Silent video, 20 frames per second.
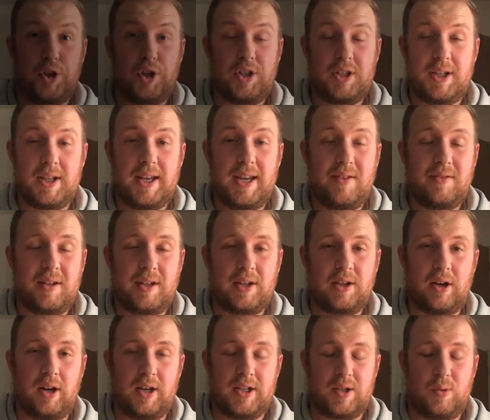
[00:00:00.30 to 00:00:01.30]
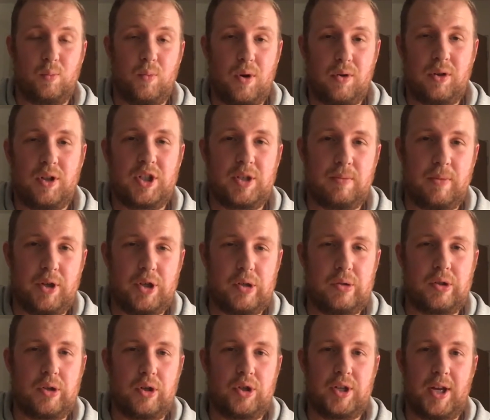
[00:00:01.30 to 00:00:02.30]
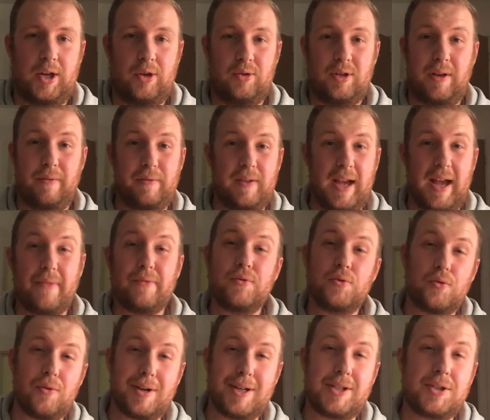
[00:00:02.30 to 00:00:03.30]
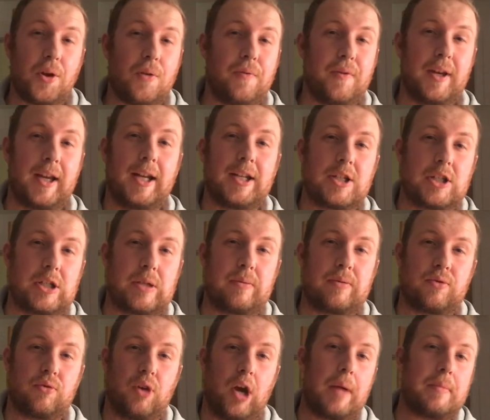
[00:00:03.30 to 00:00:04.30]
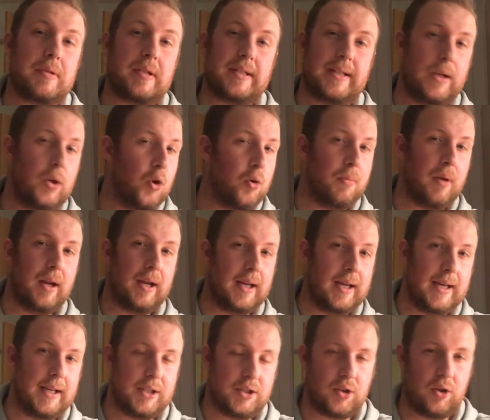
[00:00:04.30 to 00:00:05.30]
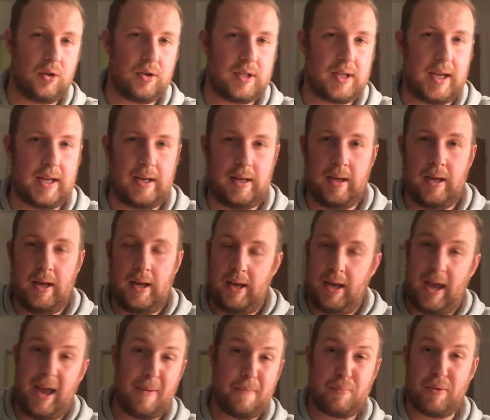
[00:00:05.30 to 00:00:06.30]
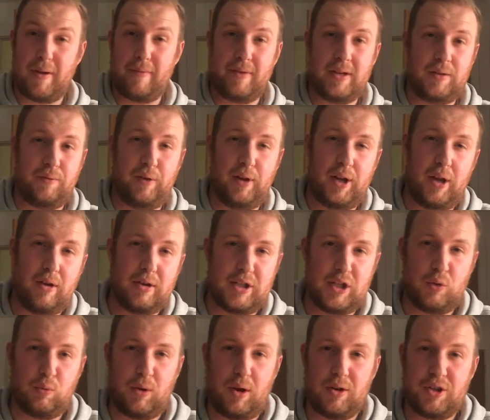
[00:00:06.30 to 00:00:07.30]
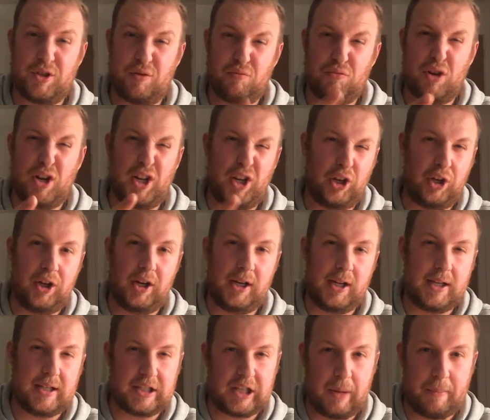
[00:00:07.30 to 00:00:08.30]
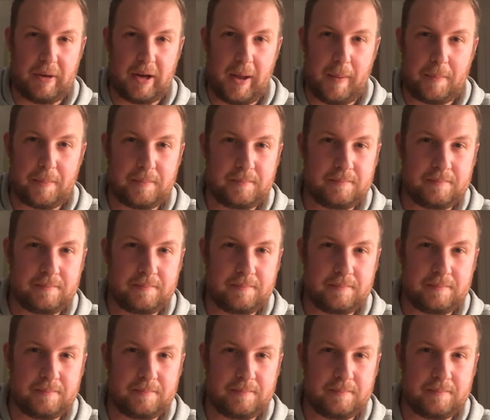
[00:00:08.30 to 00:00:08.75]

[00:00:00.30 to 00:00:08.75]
Good evening guys and welcome to my YouTube channel. If you haven't already, don't forget to subscribe to see all my latest content and previous videos as well, some really good ideas coming up.